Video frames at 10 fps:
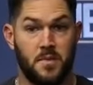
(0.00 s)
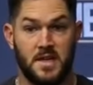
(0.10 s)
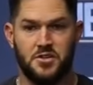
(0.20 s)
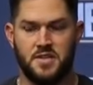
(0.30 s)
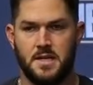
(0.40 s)

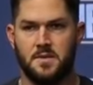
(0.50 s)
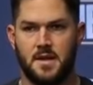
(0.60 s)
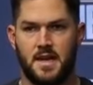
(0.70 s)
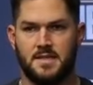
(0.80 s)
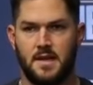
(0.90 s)
get your team to the
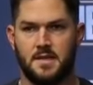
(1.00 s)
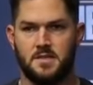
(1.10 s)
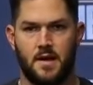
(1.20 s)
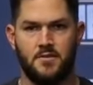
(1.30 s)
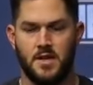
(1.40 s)
next inning so
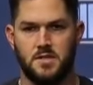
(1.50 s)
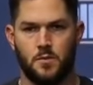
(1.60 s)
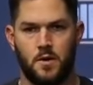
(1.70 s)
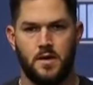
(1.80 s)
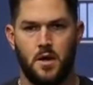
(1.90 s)
they have a chance to
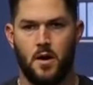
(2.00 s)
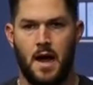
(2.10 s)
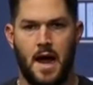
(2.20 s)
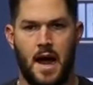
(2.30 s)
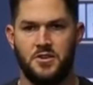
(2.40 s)
win, you know,
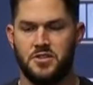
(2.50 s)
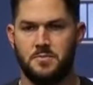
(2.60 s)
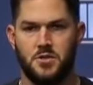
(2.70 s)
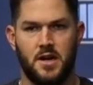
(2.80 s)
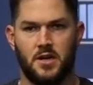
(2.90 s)
I just
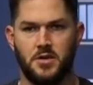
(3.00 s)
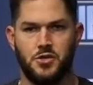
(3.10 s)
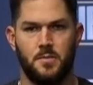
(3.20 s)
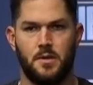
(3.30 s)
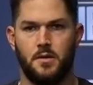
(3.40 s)
am trying to
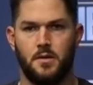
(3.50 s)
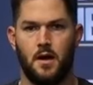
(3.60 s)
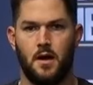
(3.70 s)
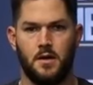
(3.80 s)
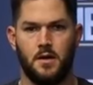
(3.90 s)
contribute,
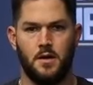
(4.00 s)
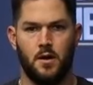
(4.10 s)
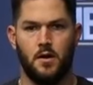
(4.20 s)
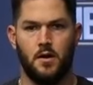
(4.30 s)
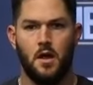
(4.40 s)
you know,
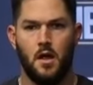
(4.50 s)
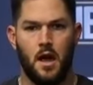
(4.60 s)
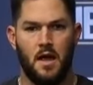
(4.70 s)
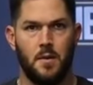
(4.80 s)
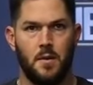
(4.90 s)
and
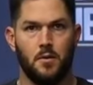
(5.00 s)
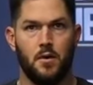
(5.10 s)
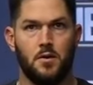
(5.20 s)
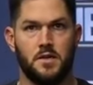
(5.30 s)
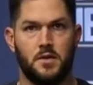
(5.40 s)
I think my
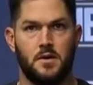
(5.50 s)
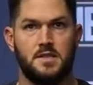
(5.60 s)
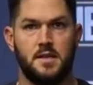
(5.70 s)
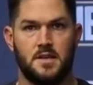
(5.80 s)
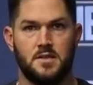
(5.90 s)
role is
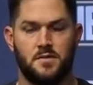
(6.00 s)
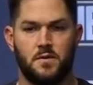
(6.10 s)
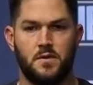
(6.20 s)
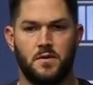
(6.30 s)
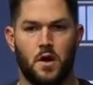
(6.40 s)
increasing as
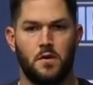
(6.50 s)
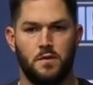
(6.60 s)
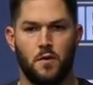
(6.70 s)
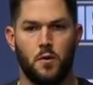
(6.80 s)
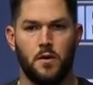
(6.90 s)
we've gone
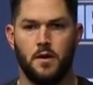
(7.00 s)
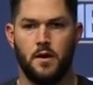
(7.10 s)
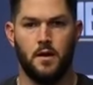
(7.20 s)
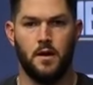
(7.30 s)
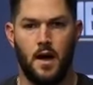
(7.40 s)
forward,
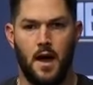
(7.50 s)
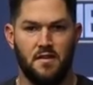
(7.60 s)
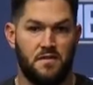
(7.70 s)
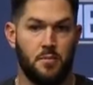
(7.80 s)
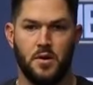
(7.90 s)
and I
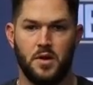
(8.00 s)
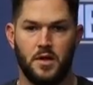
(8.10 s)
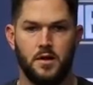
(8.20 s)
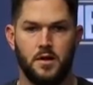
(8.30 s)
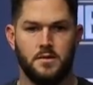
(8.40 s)
feel pretty
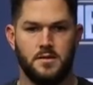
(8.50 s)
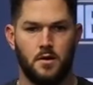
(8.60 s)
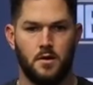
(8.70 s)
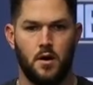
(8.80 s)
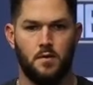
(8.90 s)
good. And
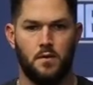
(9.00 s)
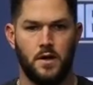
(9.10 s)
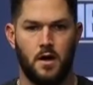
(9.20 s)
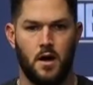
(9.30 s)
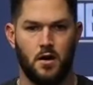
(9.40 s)
so hopefully
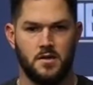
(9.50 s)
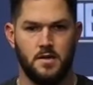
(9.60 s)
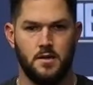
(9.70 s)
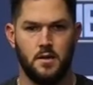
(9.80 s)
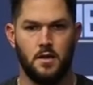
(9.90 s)
I'll
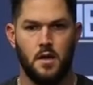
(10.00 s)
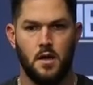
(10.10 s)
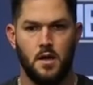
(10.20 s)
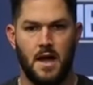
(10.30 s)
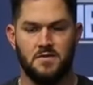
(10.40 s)
continue to
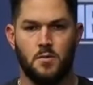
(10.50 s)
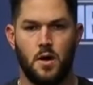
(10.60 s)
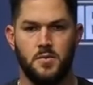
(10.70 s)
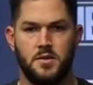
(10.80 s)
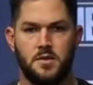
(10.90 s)
have some more
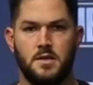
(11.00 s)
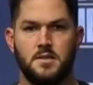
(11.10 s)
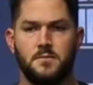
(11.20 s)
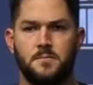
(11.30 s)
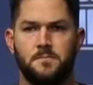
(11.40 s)
opportunities.